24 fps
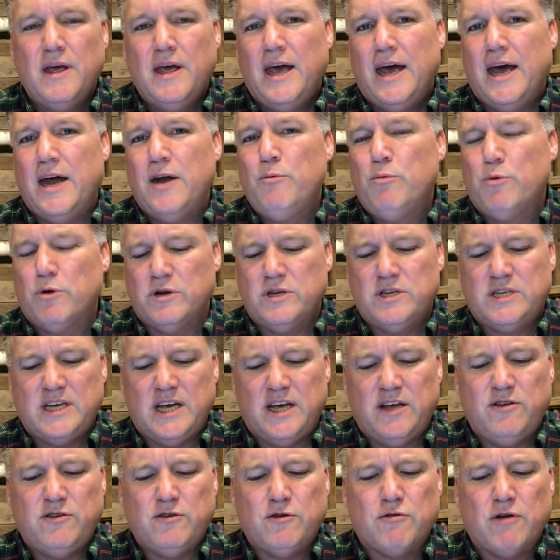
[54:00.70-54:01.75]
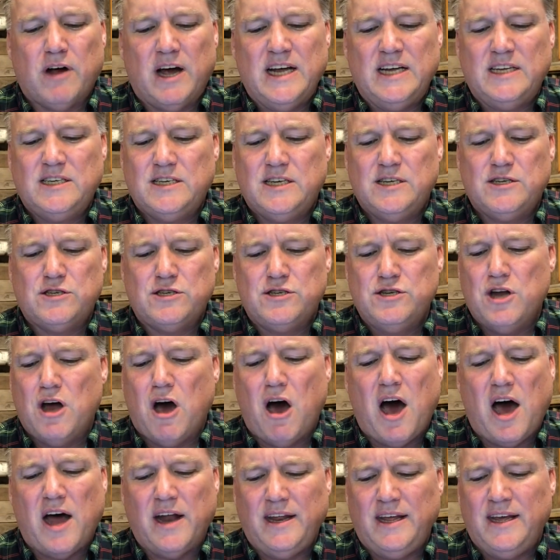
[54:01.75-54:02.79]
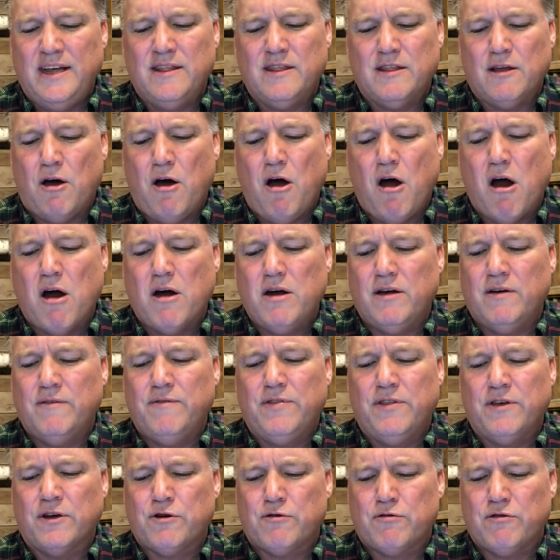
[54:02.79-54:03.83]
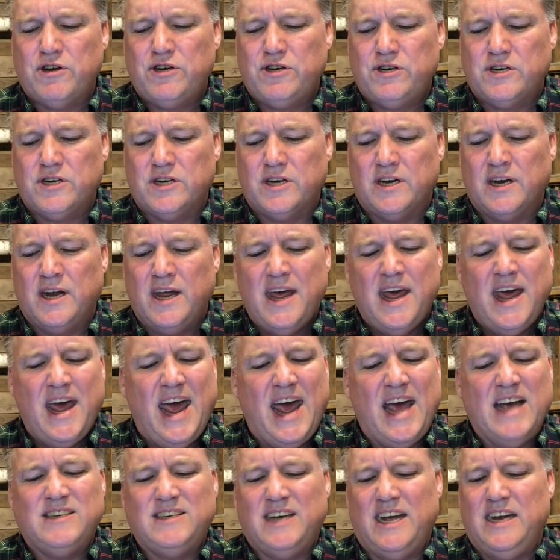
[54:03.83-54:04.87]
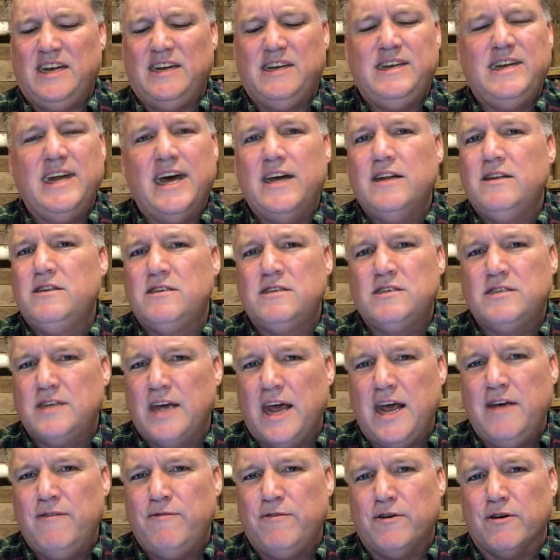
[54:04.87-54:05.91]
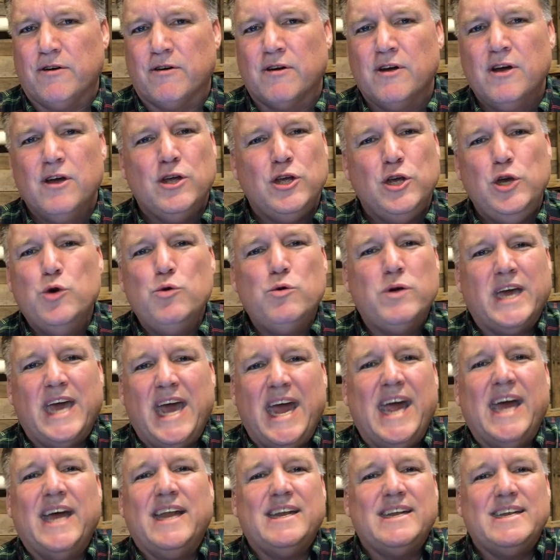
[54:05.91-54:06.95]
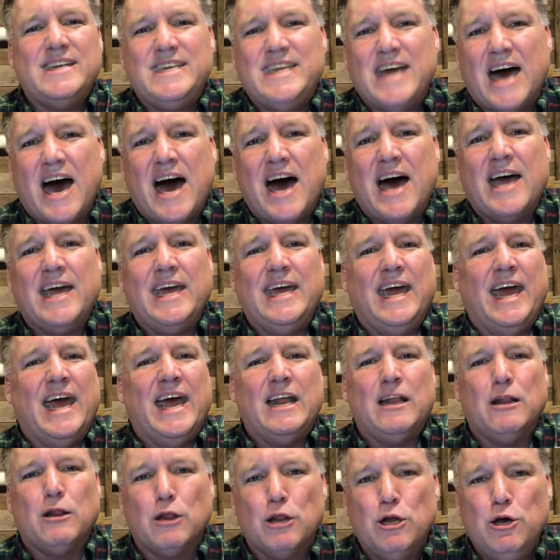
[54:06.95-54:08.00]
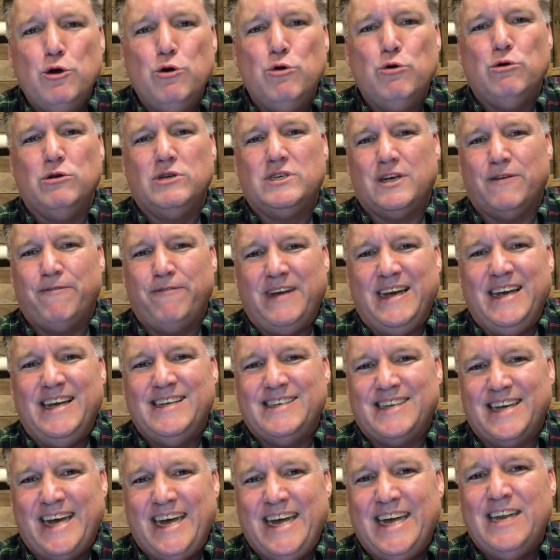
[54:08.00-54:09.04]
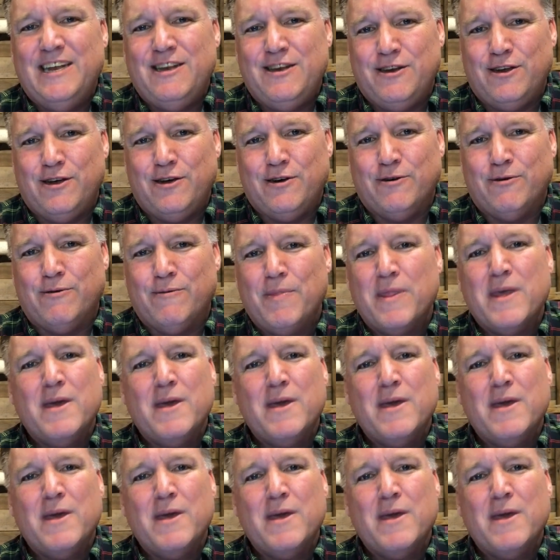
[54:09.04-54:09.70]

Edward says, Christ is not in the heart of the Christian as a dead savior. You can't die and lose if he's in you,